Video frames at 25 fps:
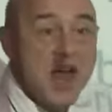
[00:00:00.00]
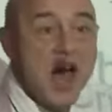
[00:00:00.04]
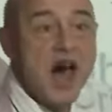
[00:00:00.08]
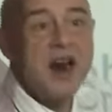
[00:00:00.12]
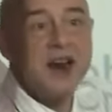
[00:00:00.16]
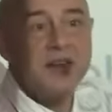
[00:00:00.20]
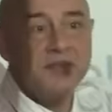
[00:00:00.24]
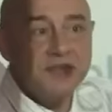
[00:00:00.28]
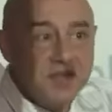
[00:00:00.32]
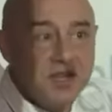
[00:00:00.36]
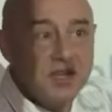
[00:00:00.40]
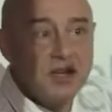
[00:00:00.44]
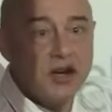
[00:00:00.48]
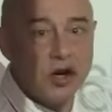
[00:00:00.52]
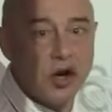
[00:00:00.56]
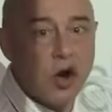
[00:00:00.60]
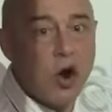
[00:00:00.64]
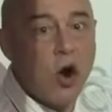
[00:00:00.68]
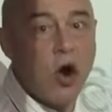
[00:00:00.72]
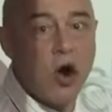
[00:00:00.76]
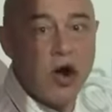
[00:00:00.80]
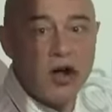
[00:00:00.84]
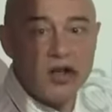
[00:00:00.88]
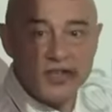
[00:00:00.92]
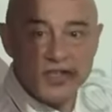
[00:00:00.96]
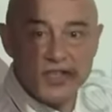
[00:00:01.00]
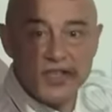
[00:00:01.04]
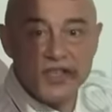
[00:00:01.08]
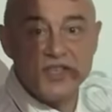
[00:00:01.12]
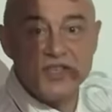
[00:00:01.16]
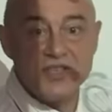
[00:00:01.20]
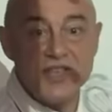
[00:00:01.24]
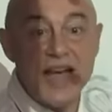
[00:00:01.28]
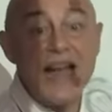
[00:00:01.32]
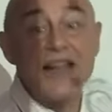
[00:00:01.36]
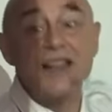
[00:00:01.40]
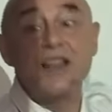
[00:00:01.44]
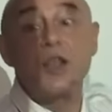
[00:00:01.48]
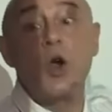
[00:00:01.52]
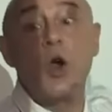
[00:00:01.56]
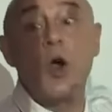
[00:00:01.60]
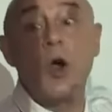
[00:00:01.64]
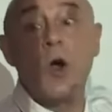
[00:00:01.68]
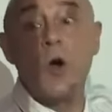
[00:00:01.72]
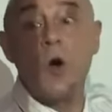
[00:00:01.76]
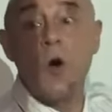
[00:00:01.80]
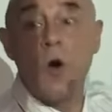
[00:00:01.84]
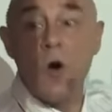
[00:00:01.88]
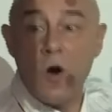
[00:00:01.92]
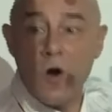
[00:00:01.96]
none of the causes that
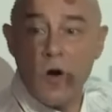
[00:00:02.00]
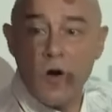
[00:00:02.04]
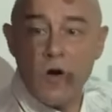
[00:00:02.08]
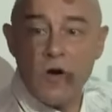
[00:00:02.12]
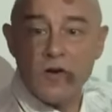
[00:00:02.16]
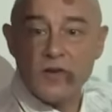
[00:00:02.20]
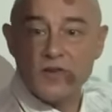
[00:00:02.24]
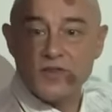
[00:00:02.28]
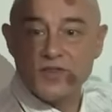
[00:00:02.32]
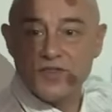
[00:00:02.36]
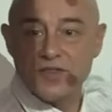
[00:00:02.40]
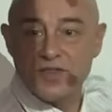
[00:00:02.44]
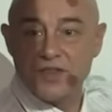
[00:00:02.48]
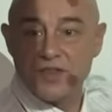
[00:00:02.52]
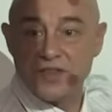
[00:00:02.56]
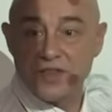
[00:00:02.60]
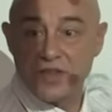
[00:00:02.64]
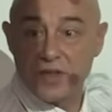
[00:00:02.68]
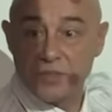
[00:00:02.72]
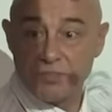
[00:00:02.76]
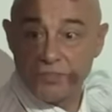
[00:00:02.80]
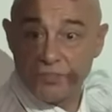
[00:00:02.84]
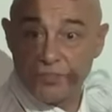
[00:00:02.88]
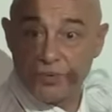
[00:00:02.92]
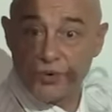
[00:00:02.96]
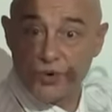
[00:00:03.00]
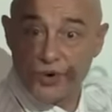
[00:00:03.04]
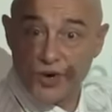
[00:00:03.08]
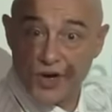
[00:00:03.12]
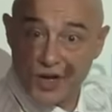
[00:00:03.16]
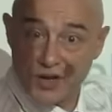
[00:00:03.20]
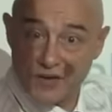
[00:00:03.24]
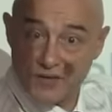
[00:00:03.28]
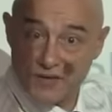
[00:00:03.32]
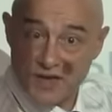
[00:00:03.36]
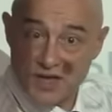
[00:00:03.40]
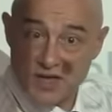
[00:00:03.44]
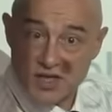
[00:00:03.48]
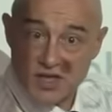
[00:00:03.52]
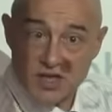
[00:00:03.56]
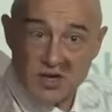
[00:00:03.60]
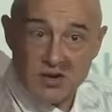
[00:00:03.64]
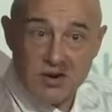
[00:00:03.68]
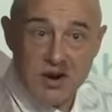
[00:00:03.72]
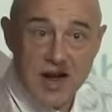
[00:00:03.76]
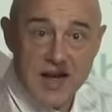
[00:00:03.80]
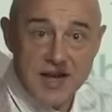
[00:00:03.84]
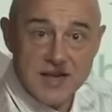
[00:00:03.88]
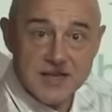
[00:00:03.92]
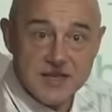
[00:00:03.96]
caused the previous
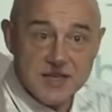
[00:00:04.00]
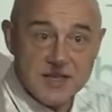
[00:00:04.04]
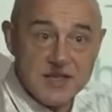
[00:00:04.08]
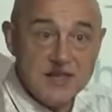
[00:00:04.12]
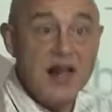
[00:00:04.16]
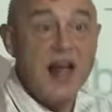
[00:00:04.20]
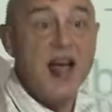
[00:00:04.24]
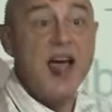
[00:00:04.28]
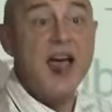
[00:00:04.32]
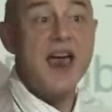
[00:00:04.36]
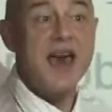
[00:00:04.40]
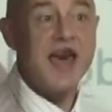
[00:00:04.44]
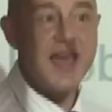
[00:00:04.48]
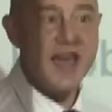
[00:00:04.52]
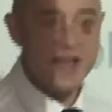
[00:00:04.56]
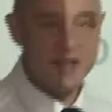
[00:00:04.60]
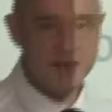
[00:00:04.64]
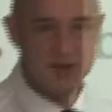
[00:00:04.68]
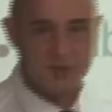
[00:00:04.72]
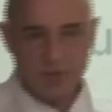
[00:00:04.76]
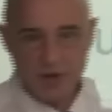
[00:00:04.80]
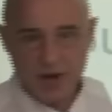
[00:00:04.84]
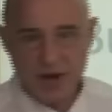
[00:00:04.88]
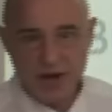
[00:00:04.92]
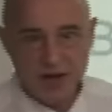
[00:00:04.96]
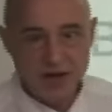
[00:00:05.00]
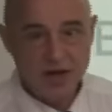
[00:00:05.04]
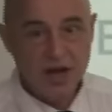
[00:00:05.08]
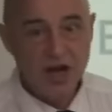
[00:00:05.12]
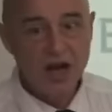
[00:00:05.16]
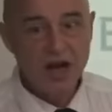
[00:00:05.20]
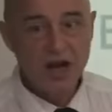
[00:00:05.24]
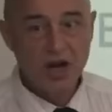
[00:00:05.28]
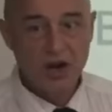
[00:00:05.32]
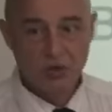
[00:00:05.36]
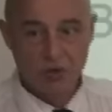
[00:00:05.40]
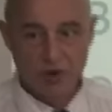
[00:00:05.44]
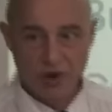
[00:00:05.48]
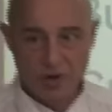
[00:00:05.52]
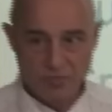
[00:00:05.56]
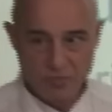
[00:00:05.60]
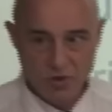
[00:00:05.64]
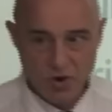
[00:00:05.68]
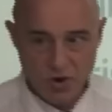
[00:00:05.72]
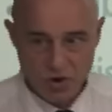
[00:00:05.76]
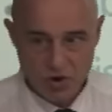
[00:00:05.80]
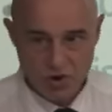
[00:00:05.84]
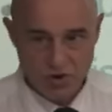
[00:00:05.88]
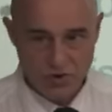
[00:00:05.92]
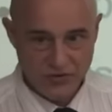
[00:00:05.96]
crisis has been
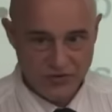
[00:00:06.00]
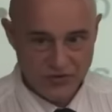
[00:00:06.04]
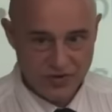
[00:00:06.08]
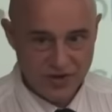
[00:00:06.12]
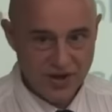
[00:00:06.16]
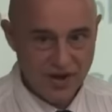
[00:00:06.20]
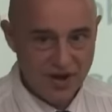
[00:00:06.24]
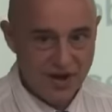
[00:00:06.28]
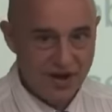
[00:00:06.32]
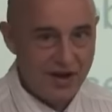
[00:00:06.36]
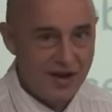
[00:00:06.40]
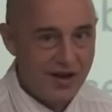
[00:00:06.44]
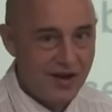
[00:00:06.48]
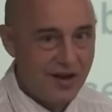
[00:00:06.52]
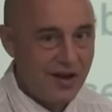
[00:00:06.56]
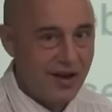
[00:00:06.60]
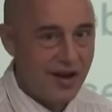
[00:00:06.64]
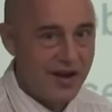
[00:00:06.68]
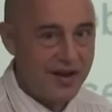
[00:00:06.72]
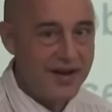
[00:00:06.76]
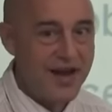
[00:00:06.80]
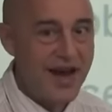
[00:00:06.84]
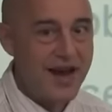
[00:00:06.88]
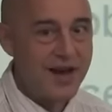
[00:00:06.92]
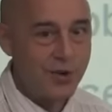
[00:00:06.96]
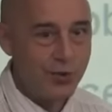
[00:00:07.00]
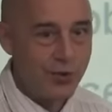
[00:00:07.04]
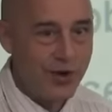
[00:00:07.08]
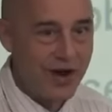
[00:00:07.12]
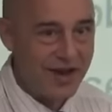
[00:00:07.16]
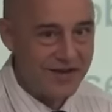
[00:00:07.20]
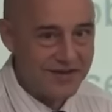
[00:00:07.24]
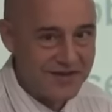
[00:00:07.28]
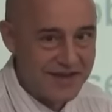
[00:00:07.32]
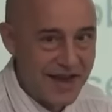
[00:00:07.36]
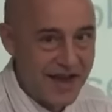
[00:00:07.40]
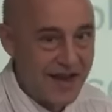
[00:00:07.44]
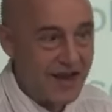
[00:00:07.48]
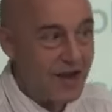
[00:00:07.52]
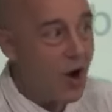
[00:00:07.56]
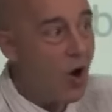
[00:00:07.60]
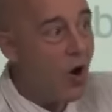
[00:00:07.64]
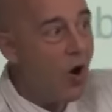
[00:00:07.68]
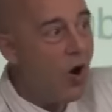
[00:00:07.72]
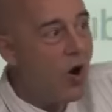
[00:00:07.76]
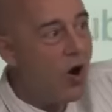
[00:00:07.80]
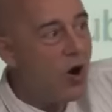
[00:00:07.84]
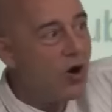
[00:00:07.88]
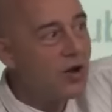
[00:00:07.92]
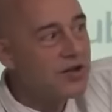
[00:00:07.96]
removed. Another way of saying
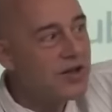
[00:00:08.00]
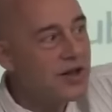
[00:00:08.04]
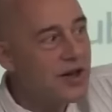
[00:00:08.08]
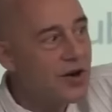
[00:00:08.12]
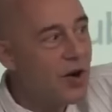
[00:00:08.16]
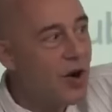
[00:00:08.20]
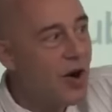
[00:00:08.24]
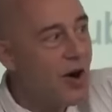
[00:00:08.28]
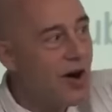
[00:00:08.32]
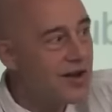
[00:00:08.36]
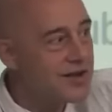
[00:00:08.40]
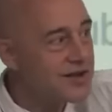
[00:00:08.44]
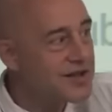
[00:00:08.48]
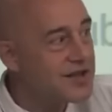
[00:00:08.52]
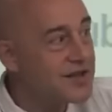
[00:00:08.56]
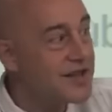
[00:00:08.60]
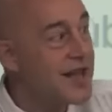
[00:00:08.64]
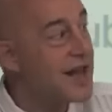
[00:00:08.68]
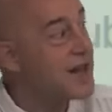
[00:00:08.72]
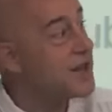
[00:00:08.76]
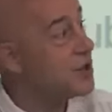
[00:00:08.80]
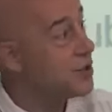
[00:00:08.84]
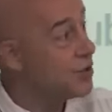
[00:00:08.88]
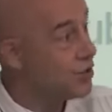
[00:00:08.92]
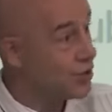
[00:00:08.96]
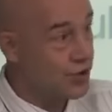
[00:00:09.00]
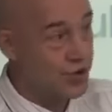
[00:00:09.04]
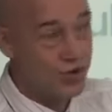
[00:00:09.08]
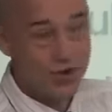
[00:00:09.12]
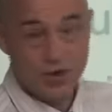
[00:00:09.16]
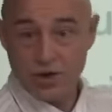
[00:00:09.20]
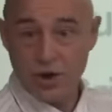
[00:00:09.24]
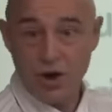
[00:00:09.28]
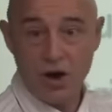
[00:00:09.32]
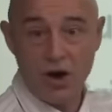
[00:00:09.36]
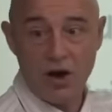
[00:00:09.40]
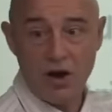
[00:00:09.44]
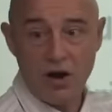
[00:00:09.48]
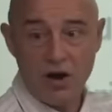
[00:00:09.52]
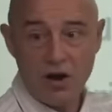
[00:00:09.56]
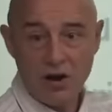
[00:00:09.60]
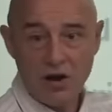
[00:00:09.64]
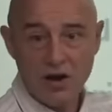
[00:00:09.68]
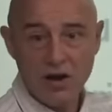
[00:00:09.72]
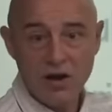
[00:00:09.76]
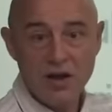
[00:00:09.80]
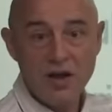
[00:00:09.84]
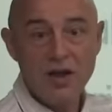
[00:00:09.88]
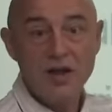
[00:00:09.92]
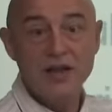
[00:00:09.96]
all the causes that you
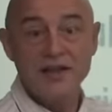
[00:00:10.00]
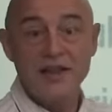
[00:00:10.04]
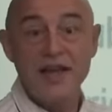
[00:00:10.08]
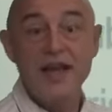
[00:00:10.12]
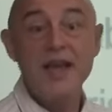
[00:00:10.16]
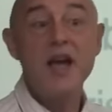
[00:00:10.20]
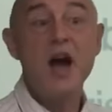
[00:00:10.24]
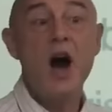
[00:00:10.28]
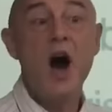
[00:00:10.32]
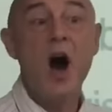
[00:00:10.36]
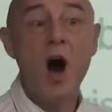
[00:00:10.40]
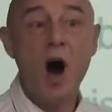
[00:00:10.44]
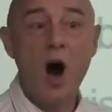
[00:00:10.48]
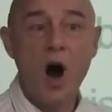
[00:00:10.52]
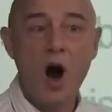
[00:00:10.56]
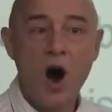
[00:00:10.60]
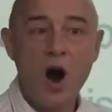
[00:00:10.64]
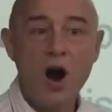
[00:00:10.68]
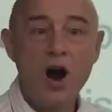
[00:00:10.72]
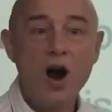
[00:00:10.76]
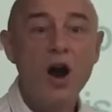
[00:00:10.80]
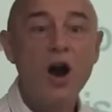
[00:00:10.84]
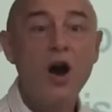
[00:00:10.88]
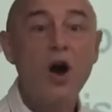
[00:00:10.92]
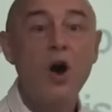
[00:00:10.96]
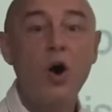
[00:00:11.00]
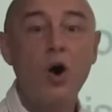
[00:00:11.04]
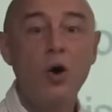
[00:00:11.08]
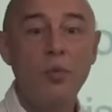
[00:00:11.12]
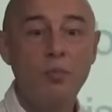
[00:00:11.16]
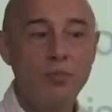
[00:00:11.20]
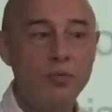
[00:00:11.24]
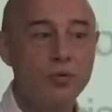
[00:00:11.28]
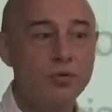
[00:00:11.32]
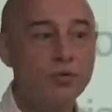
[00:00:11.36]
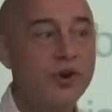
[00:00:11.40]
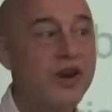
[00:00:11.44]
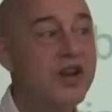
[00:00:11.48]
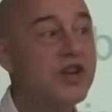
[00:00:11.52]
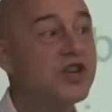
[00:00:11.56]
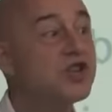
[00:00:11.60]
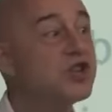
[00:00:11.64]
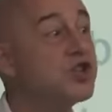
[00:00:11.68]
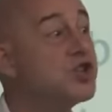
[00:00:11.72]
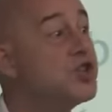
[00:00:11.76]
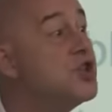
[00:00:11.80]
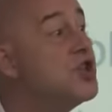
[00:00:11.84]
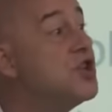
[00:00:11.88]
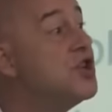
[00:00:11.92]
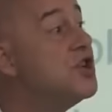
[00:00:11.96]
saw, they are
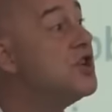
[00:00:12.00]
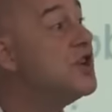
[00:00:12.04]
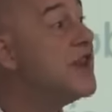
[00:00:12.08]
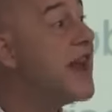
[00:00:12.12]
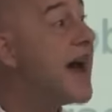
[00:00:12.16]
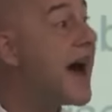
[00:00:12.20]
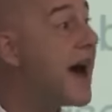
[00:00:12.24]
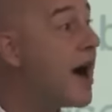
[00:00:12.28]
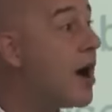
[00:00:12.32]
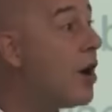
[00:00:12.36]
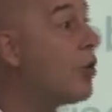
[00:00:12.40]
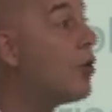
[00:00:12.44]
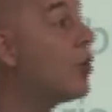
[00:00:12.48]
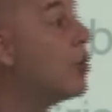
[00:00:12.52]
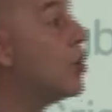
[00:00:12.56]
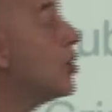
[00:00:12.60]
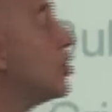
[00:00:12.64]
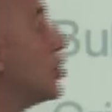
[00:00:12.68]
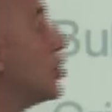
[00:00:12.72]
operational now